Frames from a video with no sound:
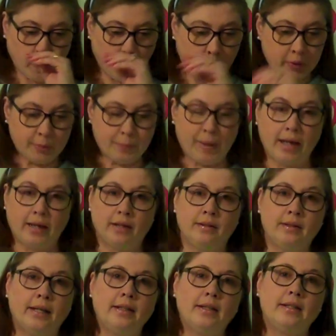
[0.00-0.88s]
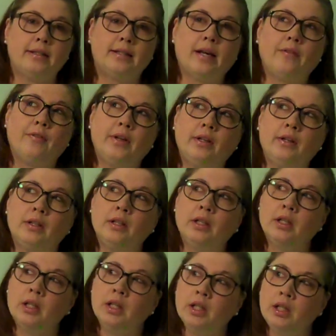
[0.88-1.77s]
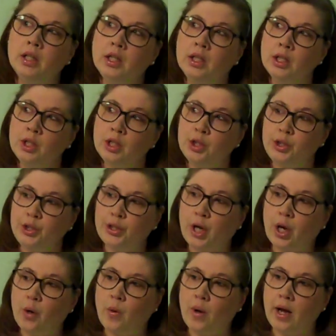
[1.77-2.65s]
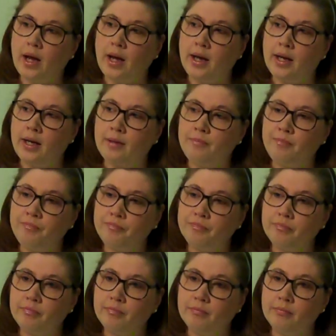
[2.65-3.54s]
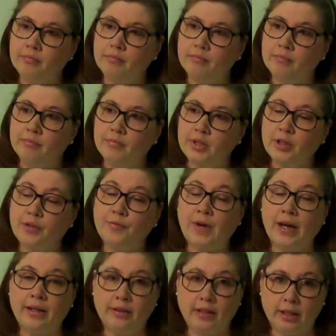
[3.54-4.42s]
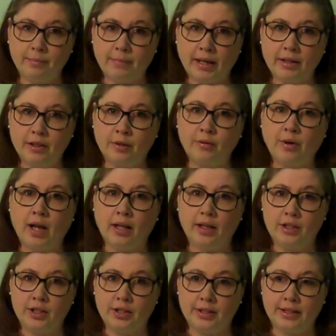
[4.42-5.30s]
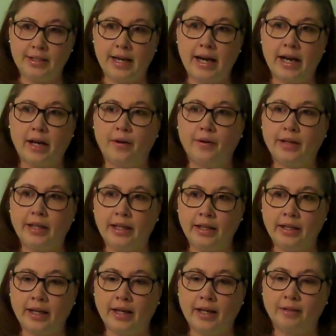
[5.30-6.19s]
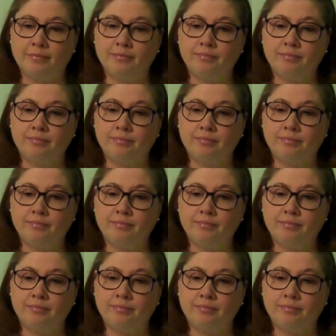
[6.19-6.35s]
was back in 97. So, so finally, my neurologist now, he